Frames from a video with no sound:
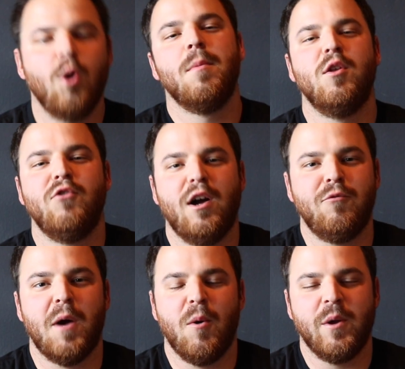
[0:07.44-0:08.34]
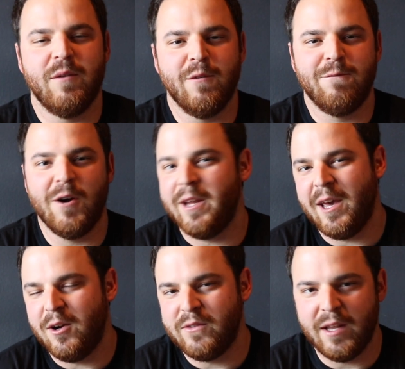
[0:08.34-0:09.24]
Welcome to the JoshPod, where we give you fun,
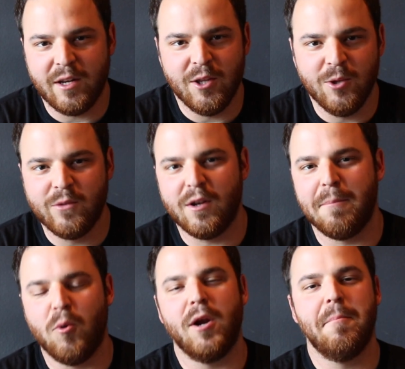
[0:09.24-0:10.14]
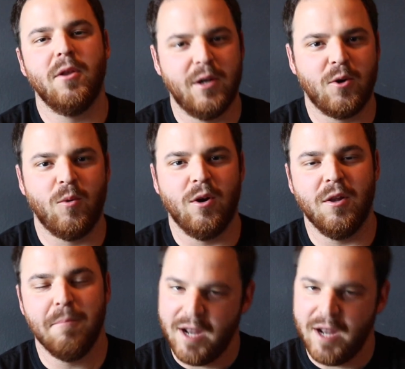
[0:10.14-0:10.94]
entertaining news in a boring political world.